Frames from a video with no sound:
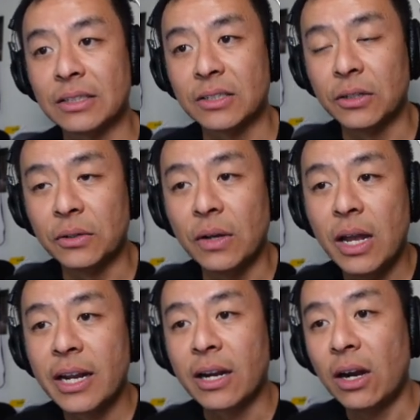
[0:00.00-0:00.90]
So
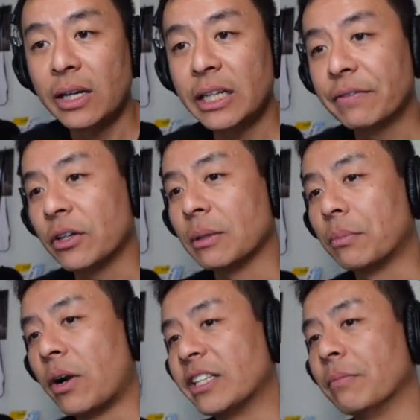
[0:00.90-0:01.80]
currently they've got the
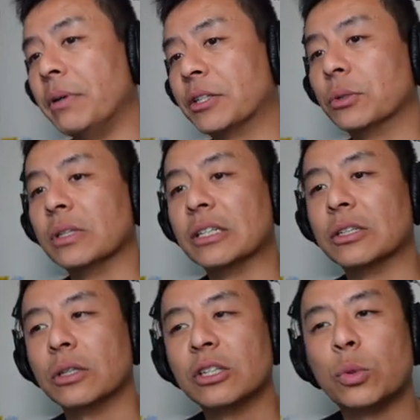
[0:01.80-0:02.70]
price of petrol at
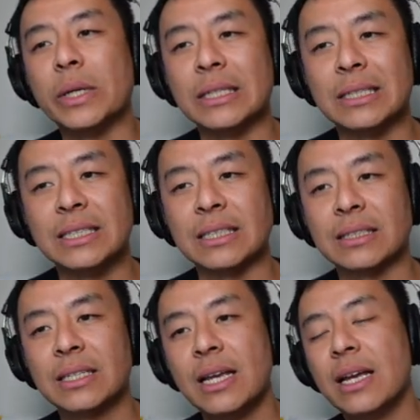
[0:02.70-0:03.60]
$1.26,